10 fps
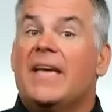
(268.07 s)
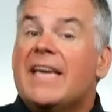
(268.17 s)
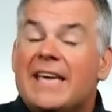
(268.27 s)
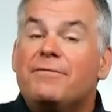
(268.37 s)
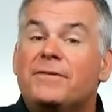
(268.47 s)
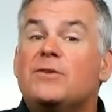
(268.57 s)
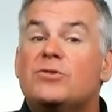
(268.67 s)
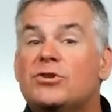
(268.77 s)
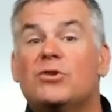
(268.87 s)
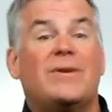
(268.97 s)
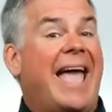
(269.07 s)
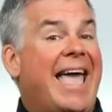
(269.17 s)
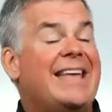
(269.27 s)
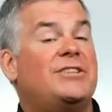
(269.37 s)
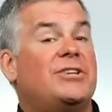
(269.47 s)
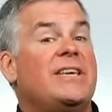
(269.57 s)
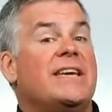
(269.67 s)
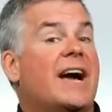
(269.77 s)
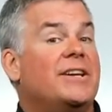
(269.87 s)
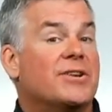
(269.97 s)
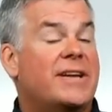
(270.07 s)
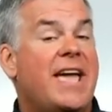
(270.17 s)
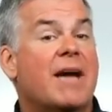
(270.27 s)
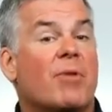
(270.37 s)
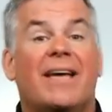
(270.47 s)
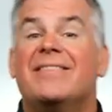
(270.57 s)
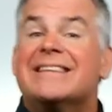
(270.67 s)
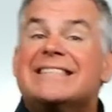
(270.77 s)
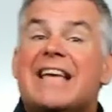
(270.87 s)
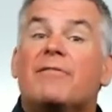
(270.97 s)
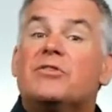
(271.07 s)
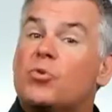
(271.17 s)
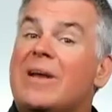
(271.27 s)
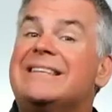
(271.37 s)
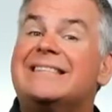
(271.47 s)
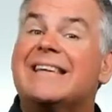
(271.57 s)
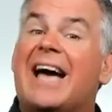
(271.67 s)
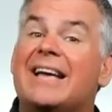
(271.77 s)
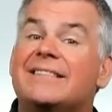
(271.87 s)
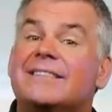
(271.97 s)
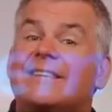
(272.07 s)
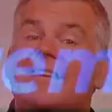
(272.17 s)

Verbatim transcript: If you shoot HD on your camera in the 720 size,